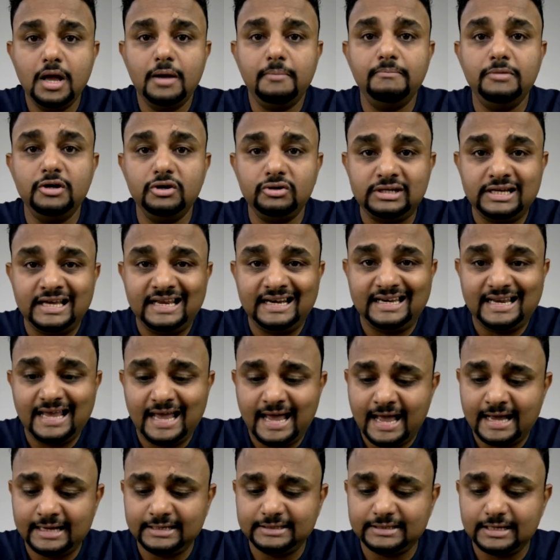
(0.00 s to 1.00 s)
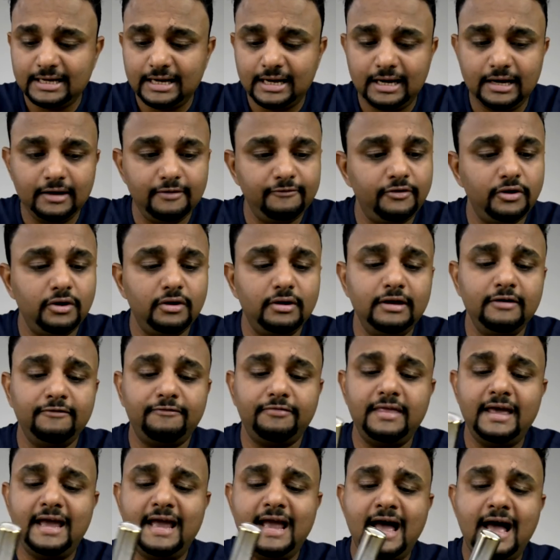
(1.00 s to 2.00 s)
butane tanks, if
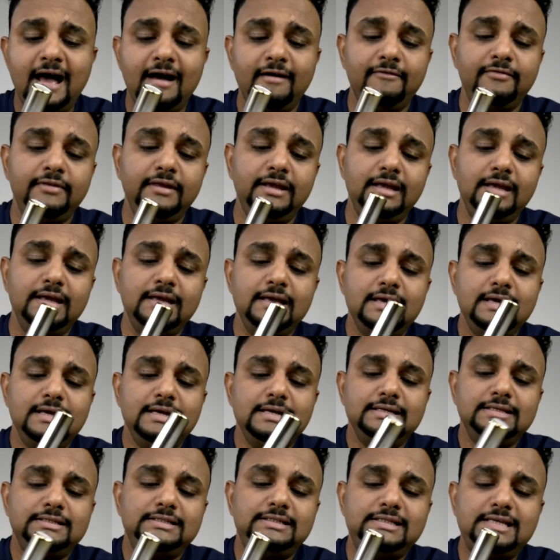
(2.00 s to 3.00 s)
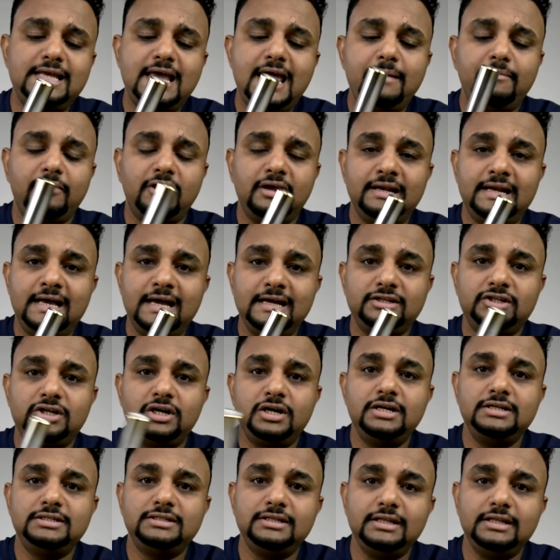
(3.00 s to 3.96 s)
they have the same connectors,